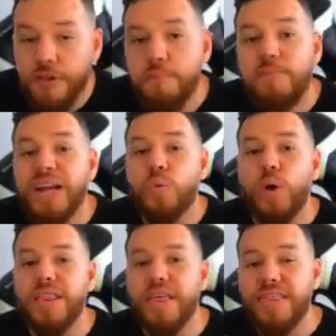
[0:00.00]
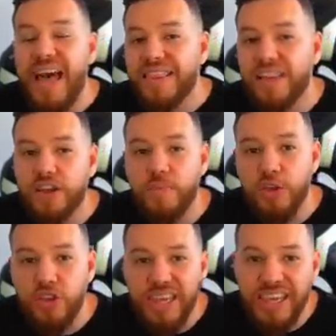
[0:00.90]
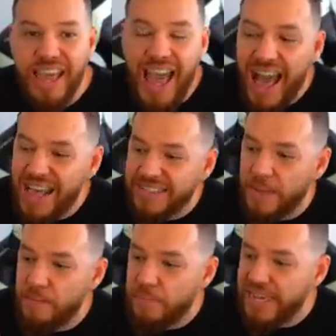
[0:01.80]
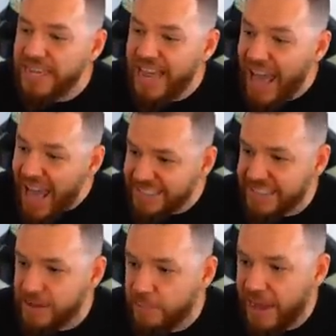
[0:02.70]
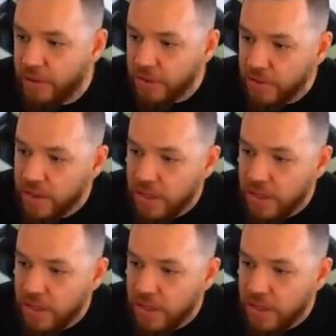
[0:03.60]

big one that the community has been asking about